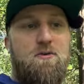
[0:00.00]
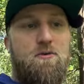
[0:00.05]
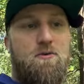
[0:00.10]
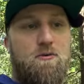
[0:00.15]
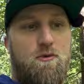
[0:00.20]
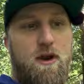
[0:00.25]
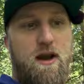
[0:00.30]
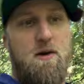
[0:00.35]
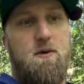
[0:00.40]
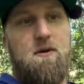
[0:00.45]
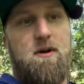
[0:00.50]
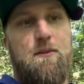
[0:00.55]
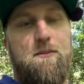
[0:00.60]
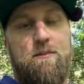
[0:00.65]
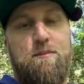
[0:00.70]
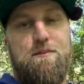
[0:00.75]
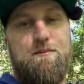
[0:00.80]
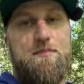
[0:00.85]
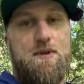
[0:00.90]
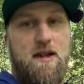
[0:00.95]
right where
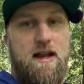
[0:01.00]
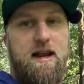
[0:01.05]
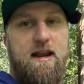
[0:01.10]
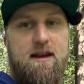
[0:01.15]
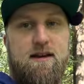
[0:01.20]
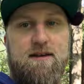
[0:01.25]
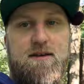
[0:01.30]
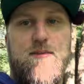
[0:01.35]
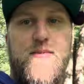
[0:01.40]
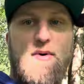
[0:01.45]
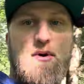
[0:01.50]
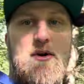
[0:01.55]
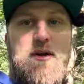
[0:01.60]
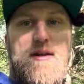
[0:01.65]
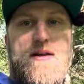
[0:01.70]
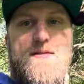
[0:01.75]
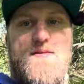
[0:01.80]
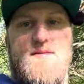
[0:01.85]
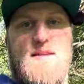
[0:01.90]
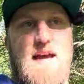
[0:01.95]
I'm planning to
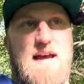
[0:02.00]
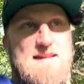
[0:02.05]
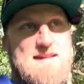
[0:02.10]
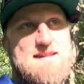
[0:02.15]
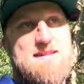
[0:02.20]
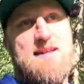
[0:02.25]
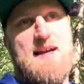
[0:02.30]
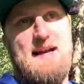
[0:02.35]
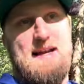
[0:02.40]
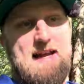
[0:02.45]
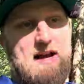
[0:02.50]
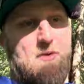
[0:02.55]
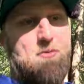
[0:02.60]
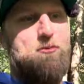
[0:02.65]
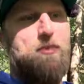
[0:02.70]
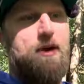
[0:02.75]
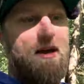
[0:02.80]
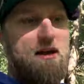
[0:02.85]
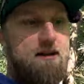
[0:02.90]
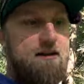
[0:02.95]
put that slide out
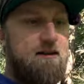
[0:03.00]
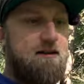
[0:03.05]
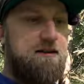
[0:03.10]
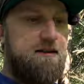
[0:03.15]
bed.